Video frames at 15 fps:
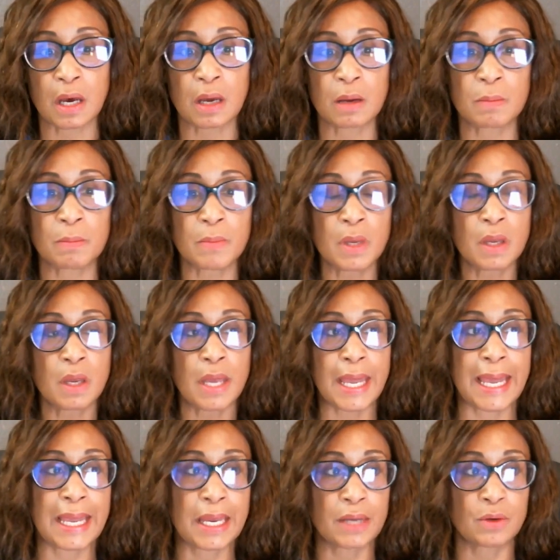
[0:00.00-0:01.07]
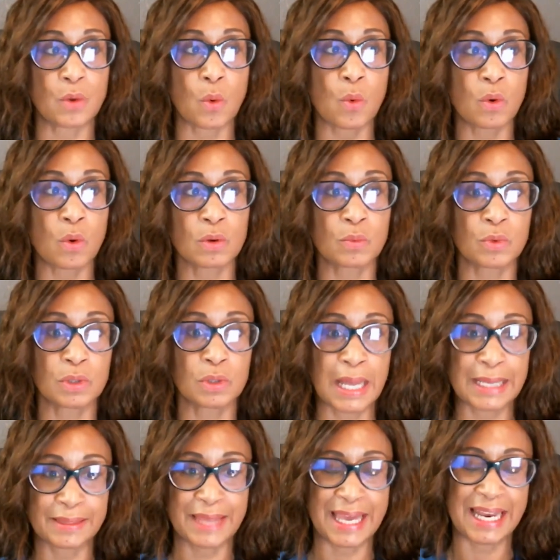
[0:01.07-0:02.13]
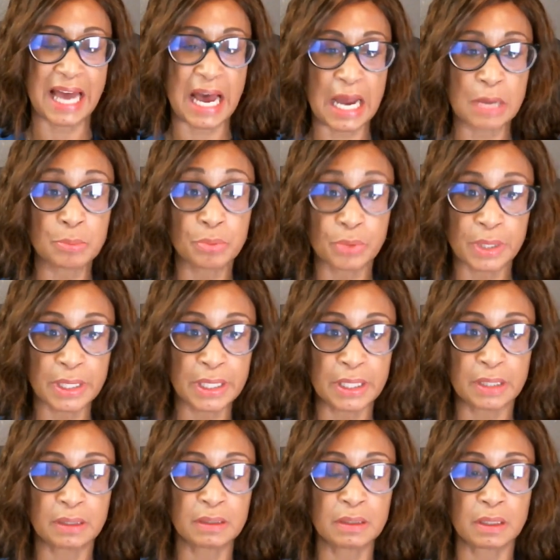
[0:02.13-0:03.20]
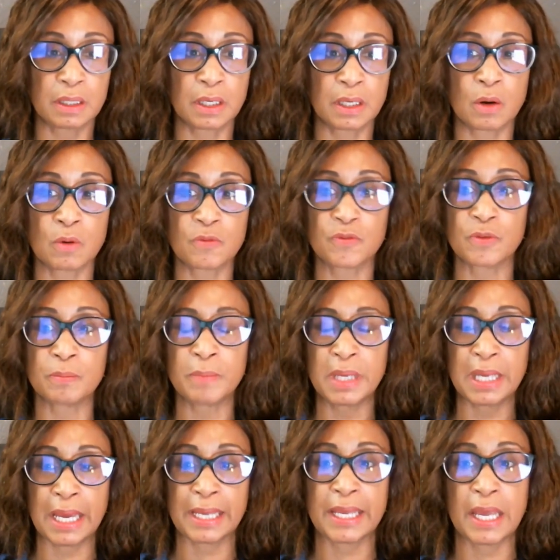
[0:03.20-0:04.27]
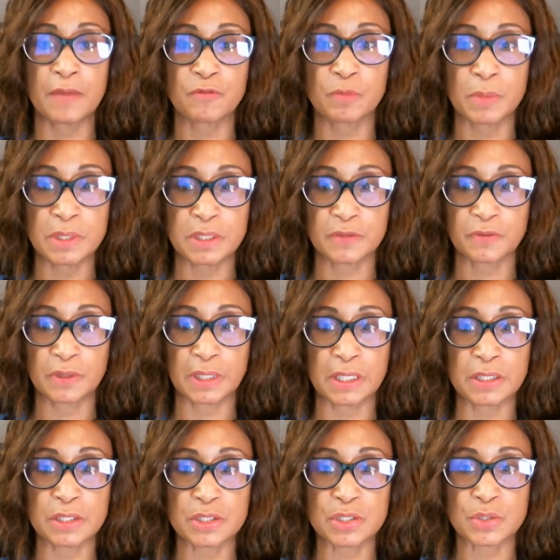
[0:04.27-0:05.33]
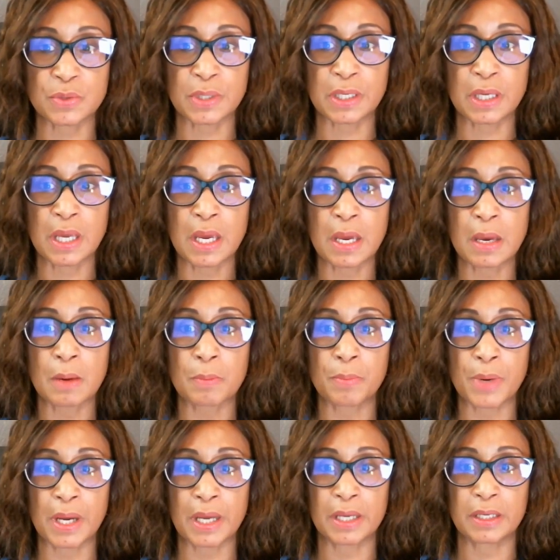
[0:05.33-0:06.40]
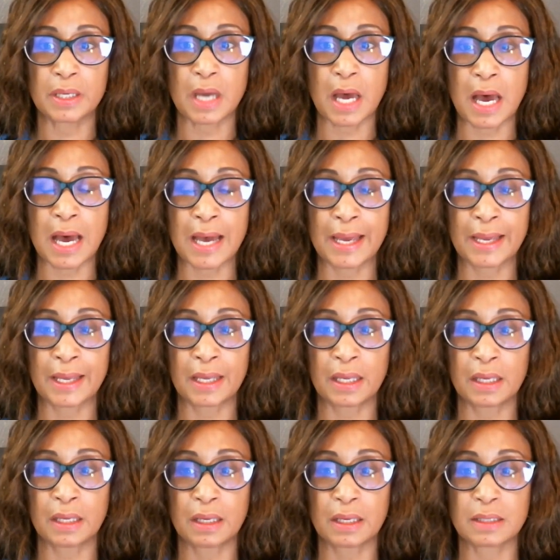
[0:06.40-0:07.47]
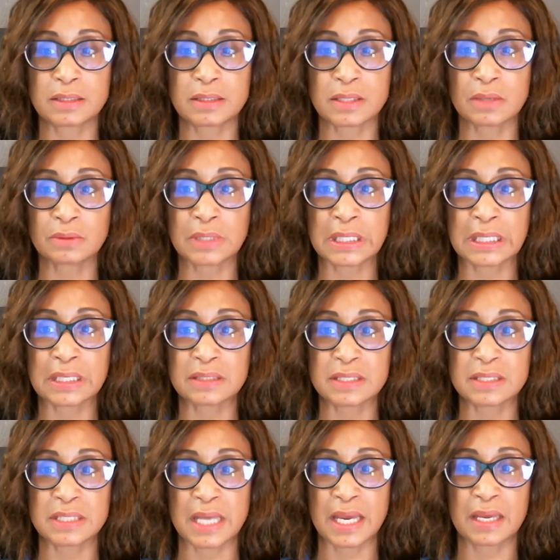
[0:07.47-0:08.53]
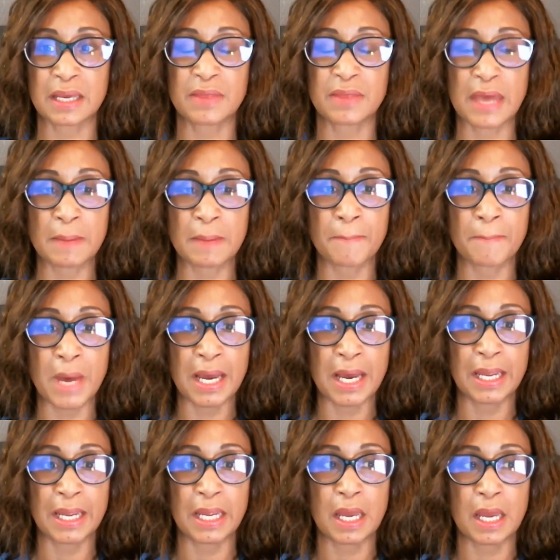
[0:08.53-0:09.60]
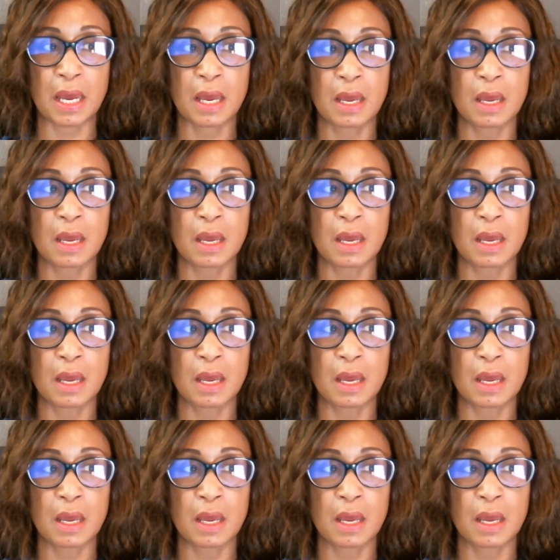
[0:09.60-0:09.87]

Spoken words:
and or we're like that hybrid. For me, I came from a different industry, but I certainly can say that my